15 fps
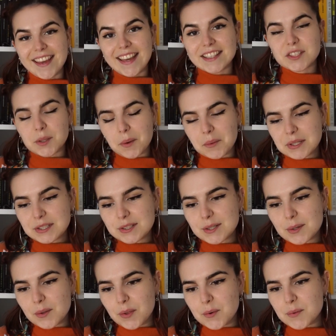And so I wanted to
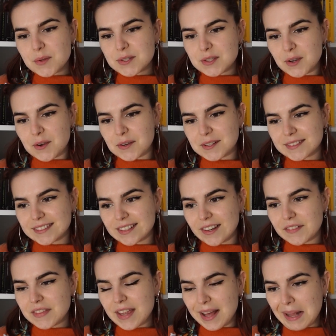go through the songs
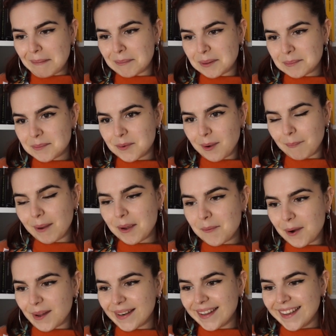of the album one by
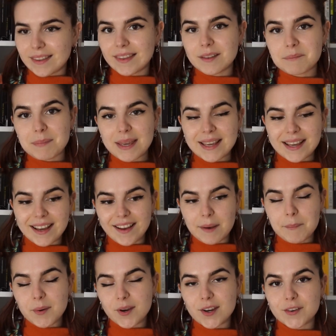one and then pick
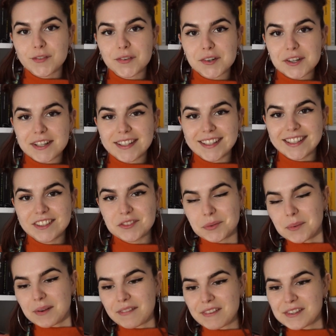a book for each
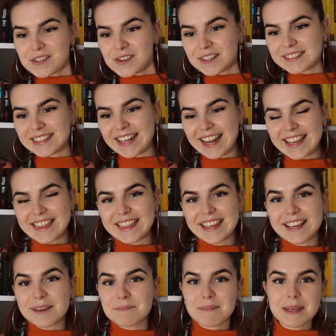one of the songs that I
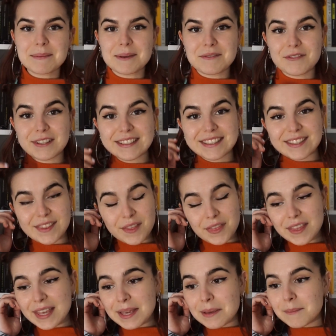think maybe fits the
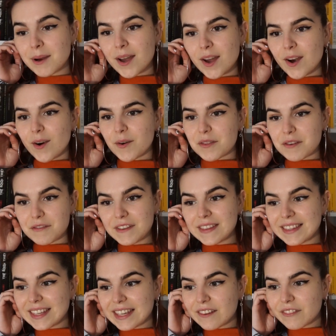theme or the
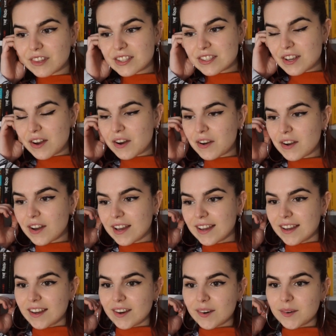feeling of the song
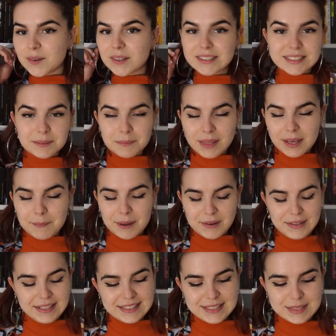or something
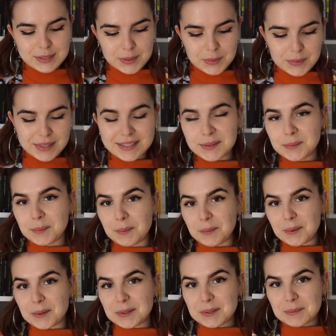about it. So this is what
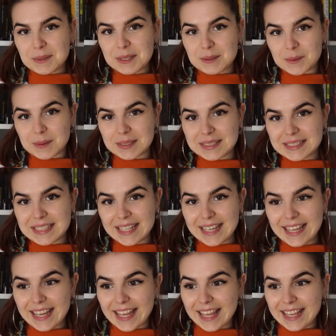we're going to be doing
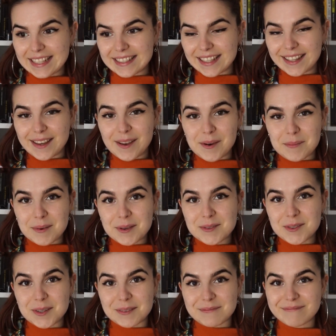today, and I hope you
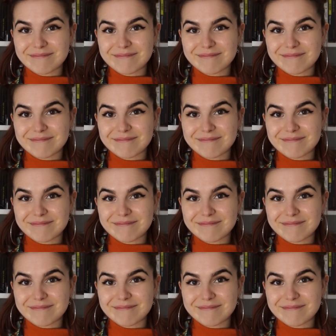enjoy.